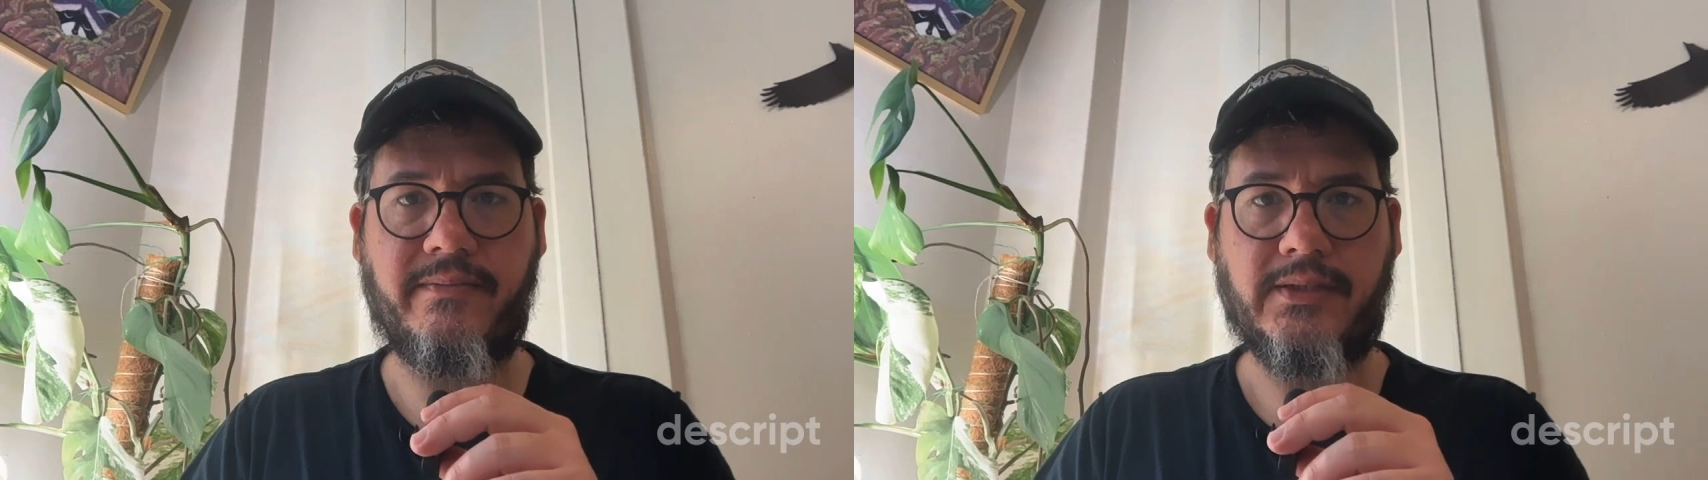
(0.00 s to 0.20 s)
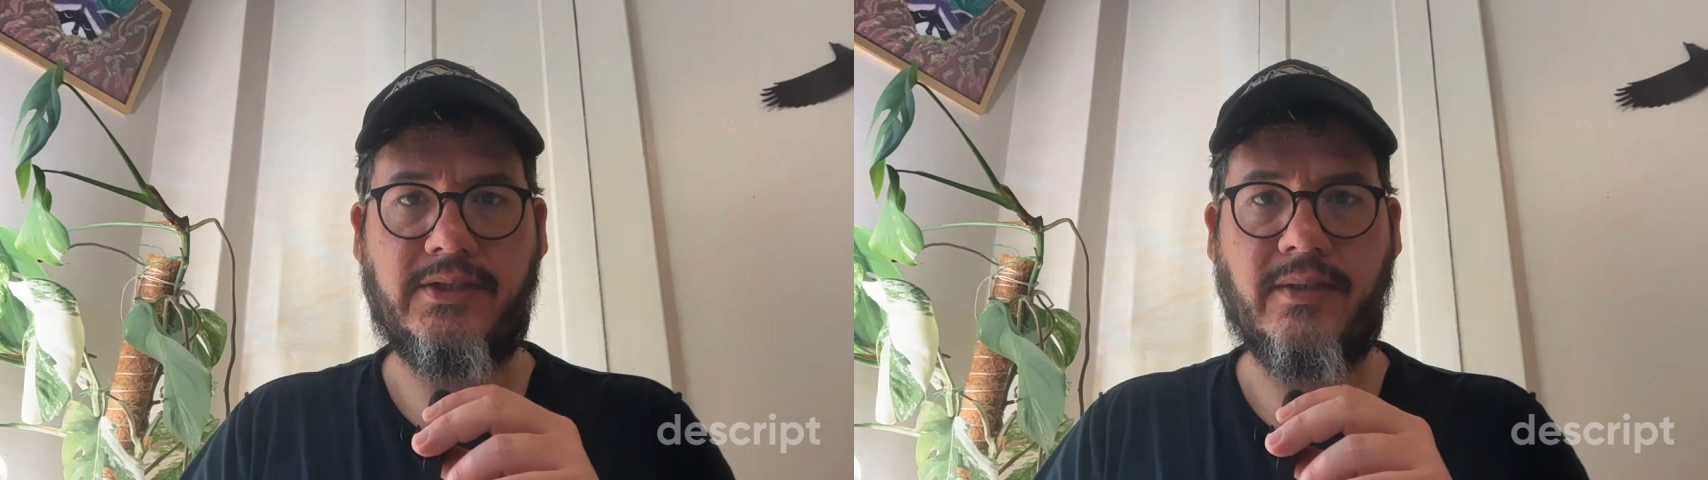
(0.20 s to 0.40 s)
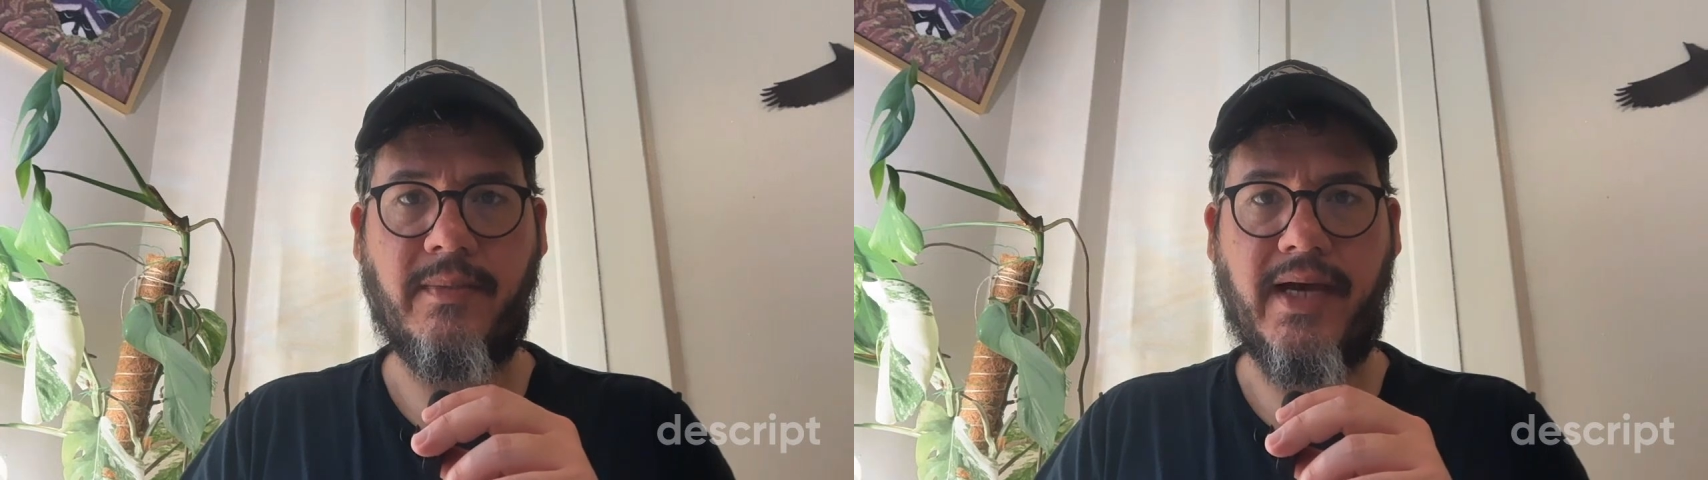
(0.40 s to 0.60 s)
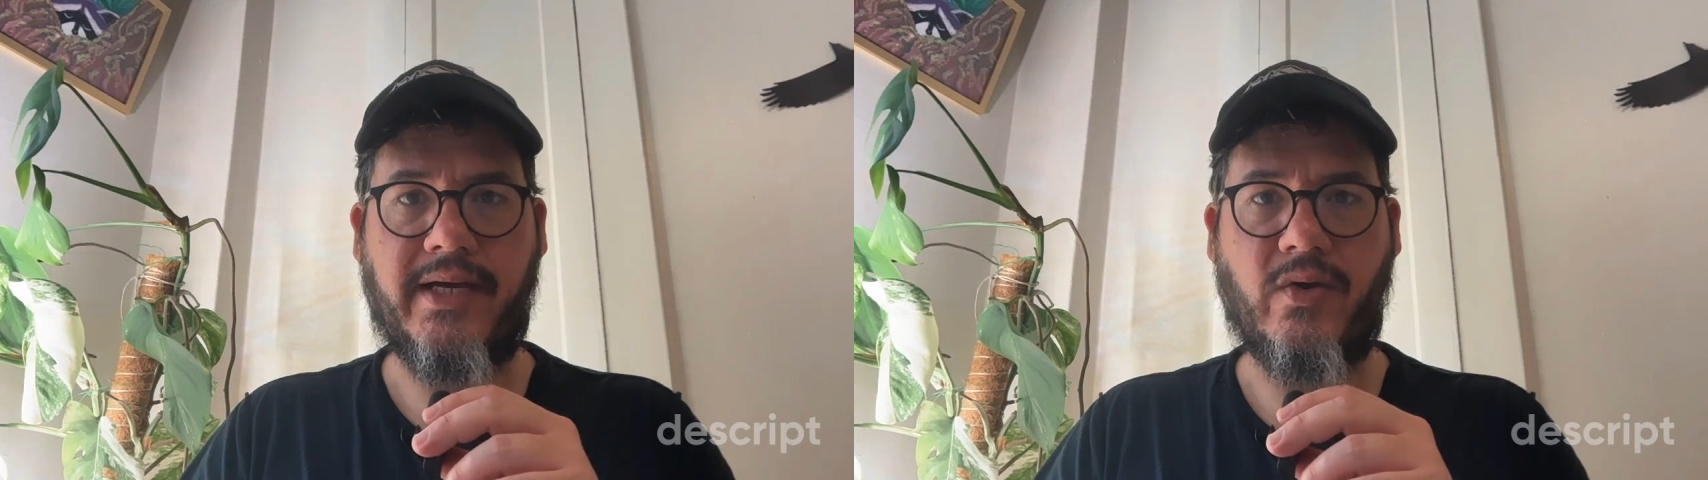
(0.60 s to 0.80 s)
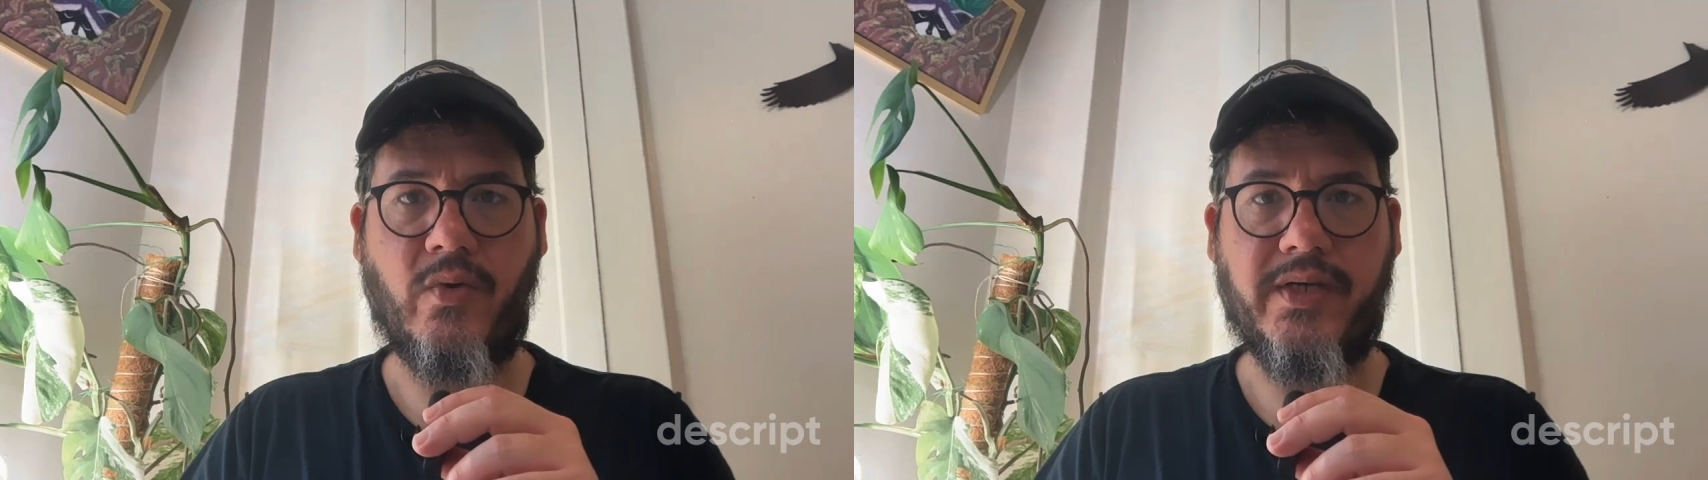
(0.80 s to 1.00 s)
on some
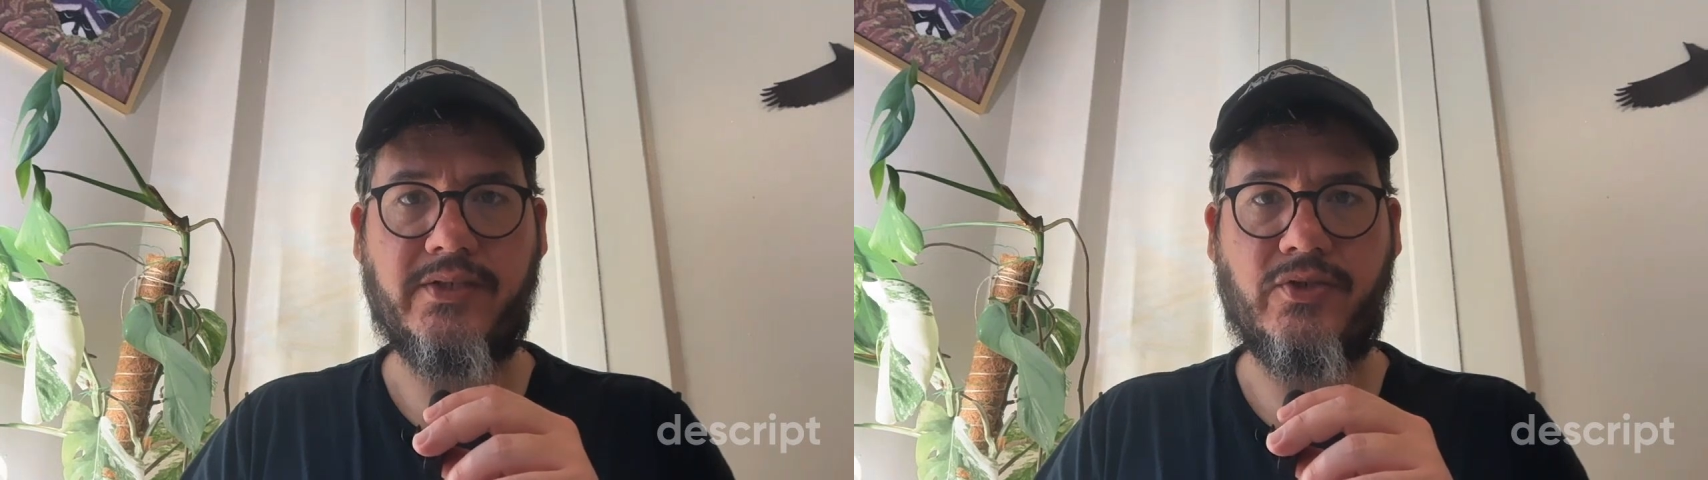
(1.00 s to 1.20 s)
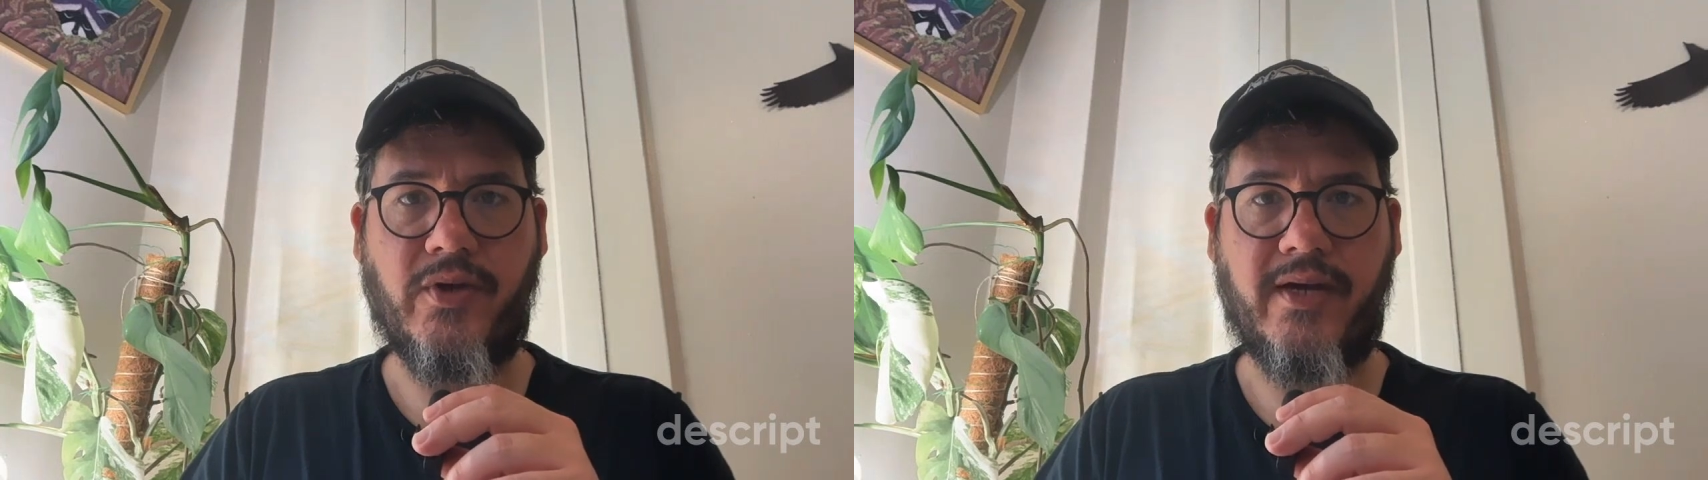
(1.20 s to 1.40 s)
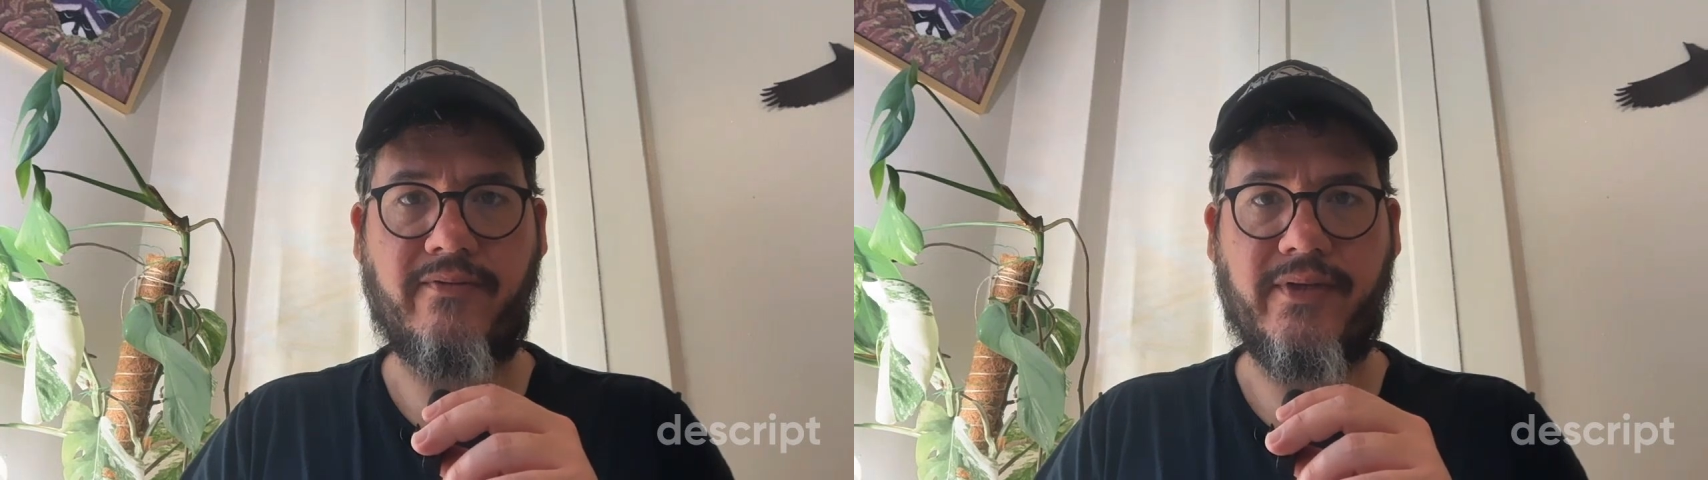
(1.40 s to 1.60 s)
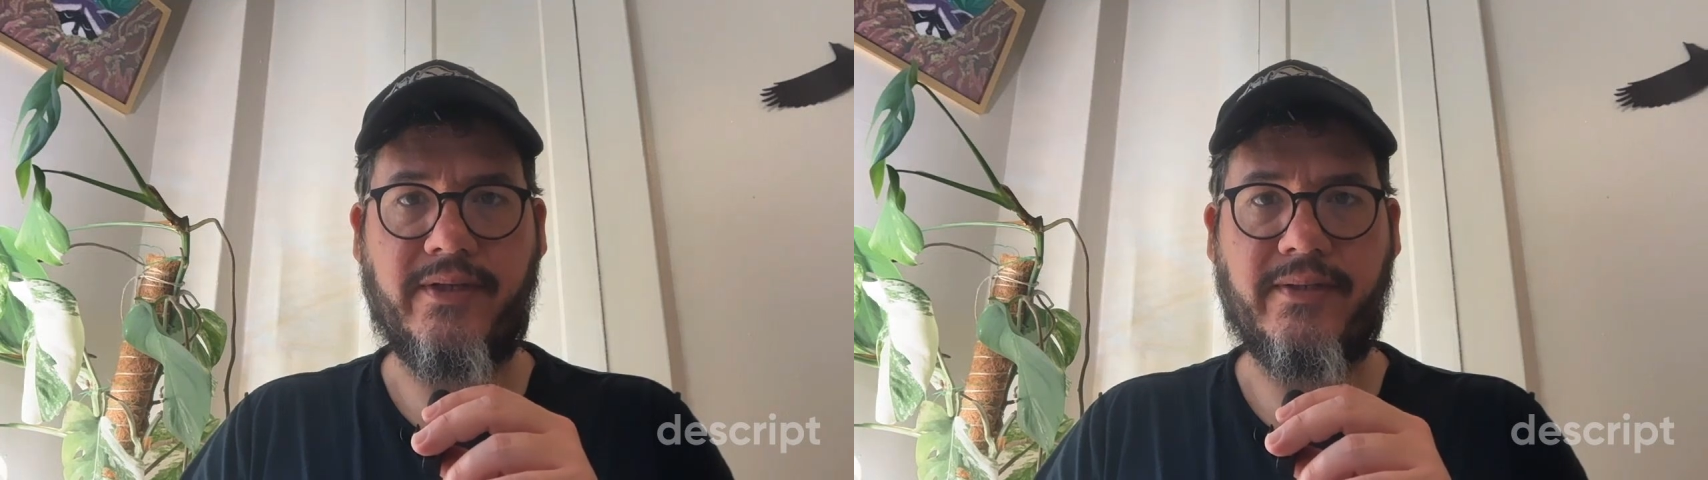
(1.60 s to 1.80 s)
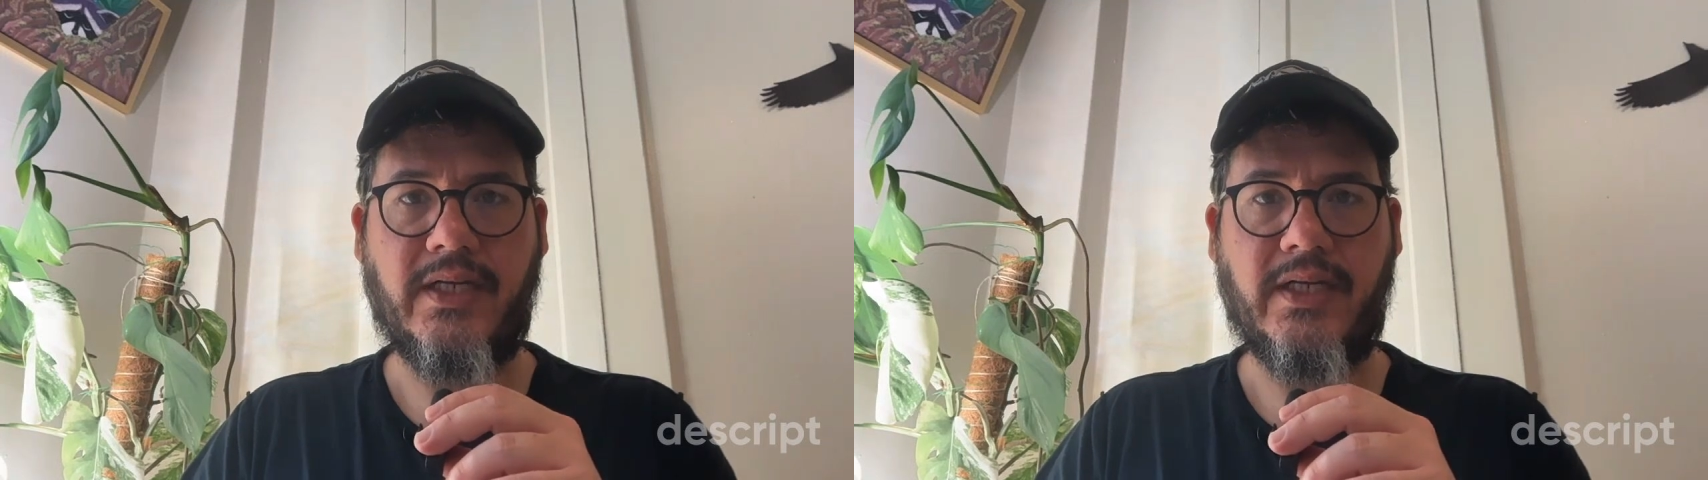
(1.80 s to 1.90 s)
iOS traffic.